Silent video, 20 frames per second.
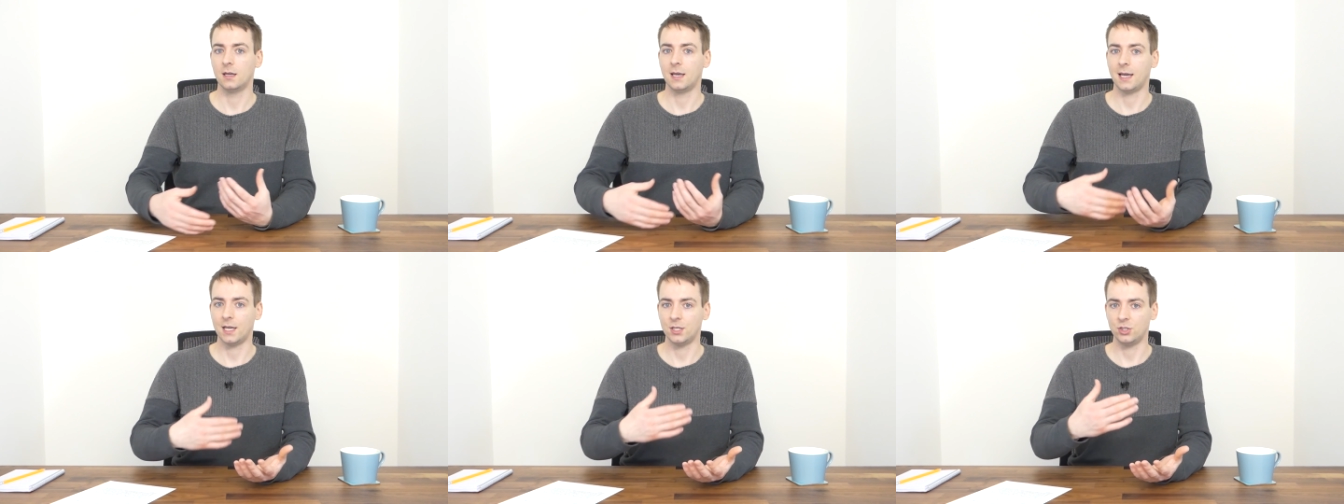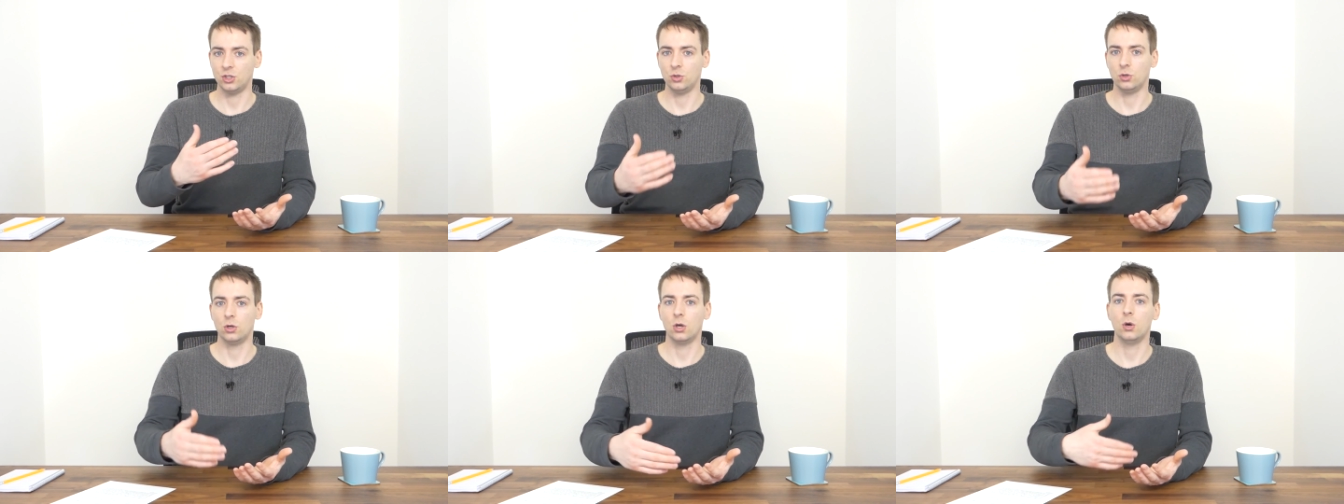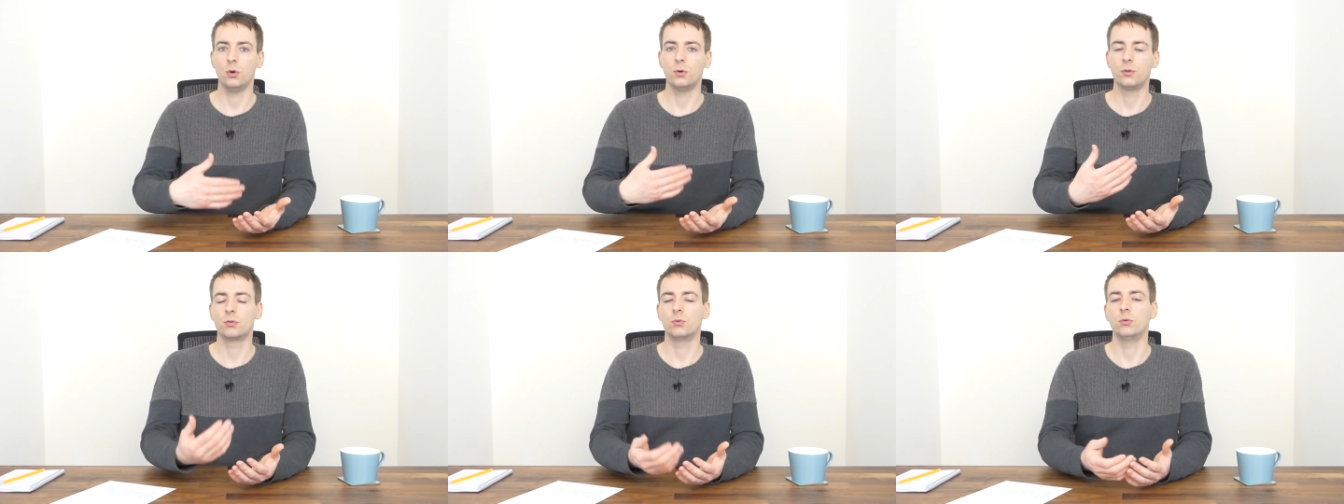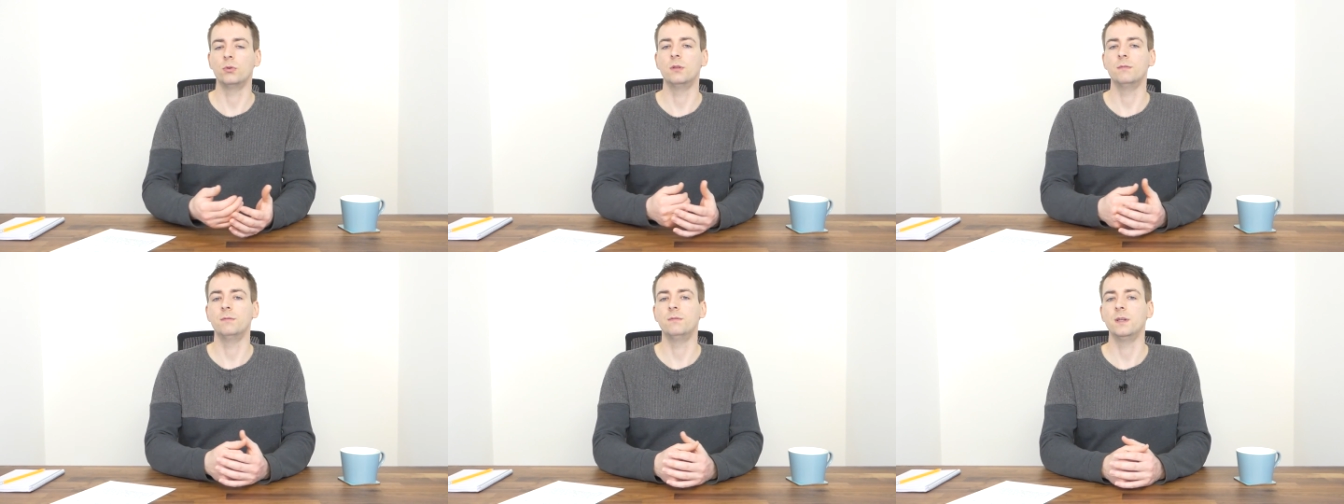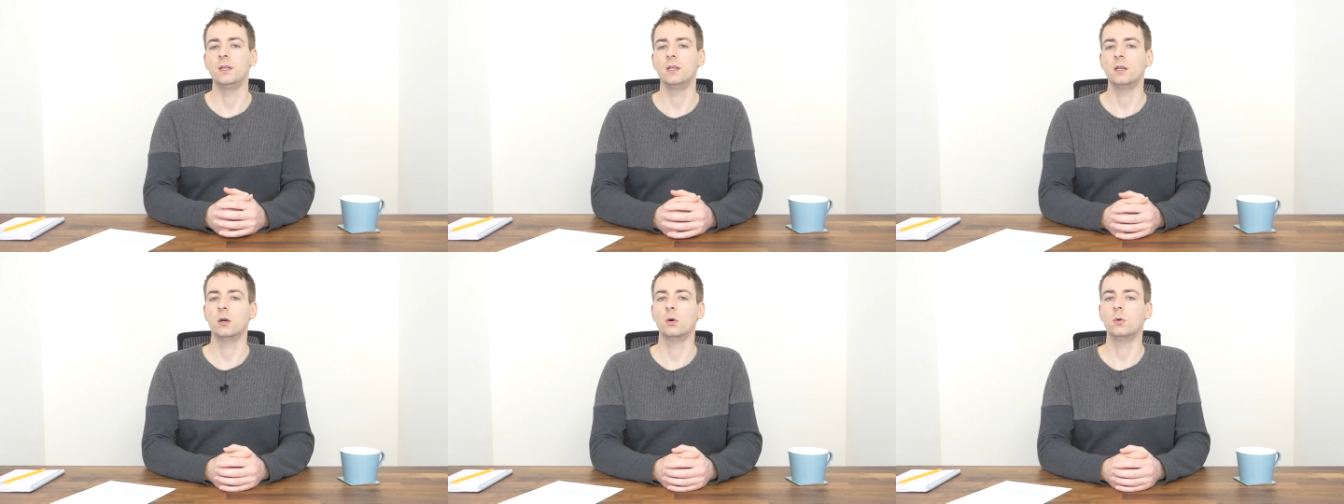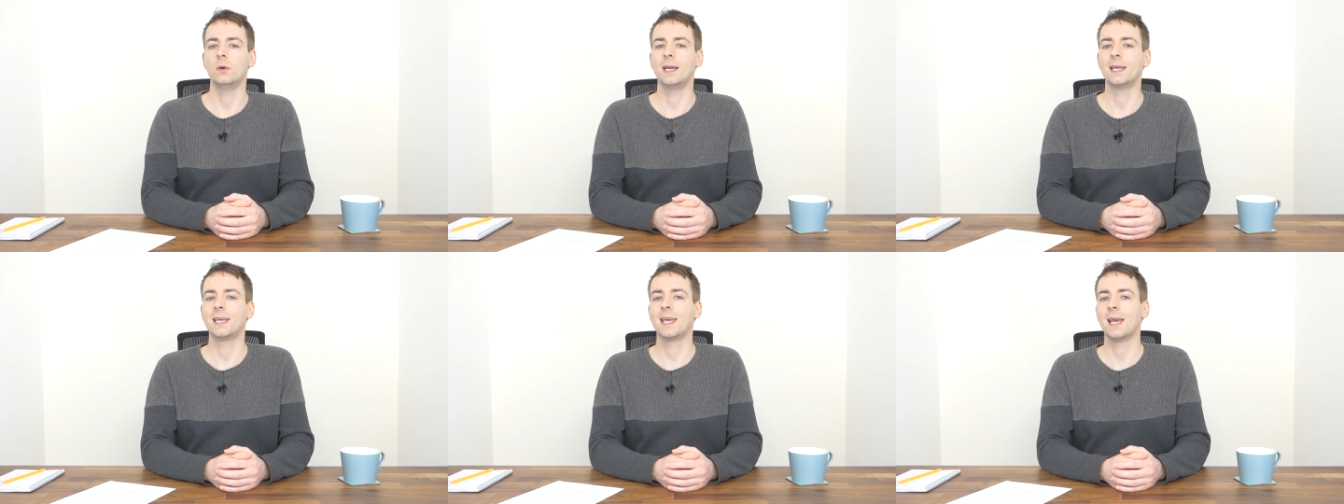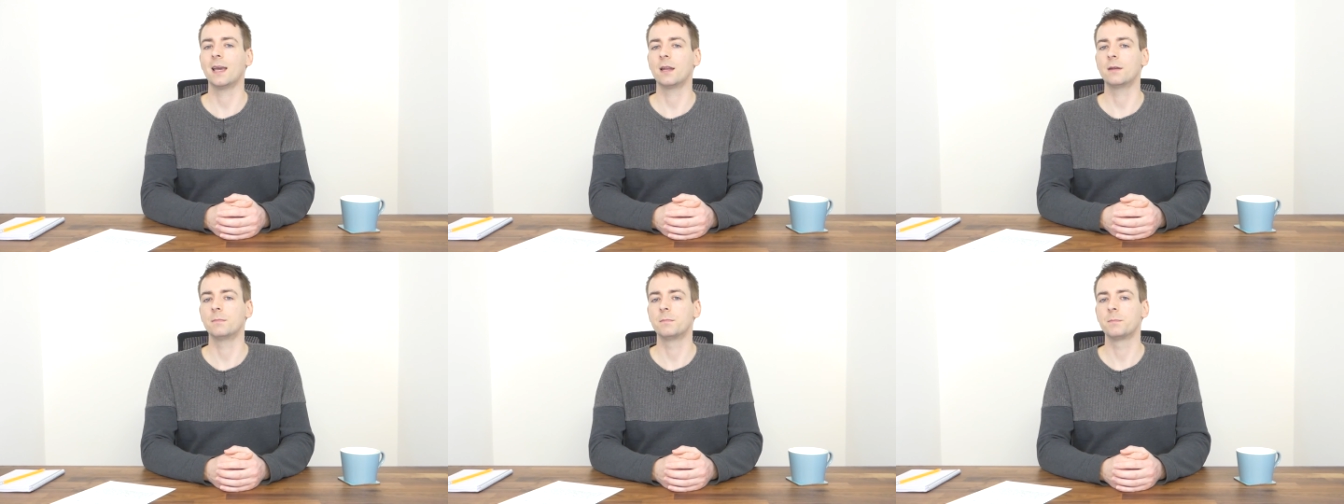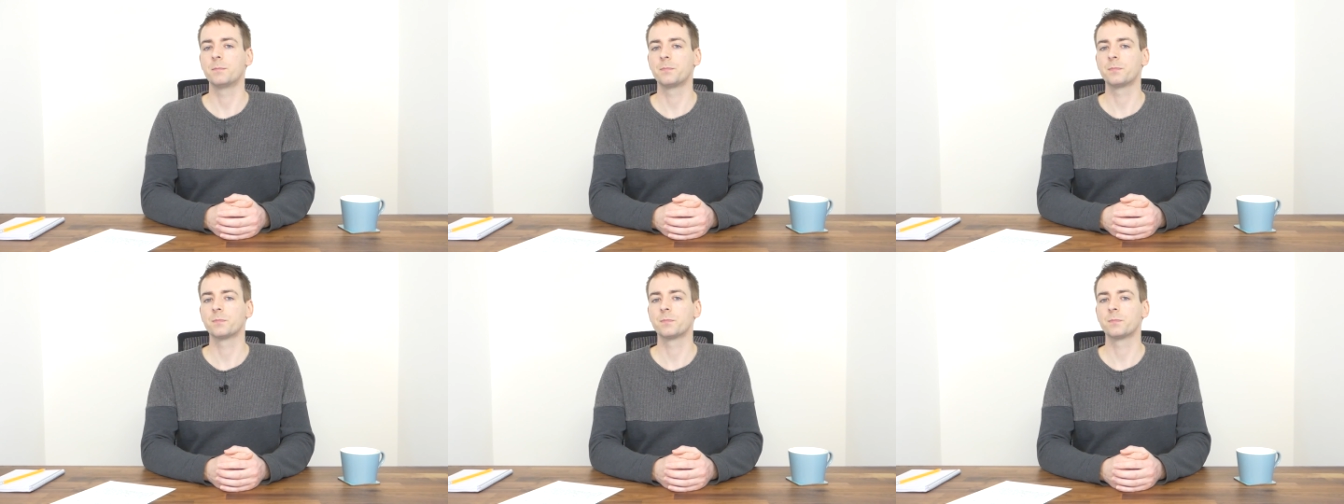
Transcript: as you go through the video again.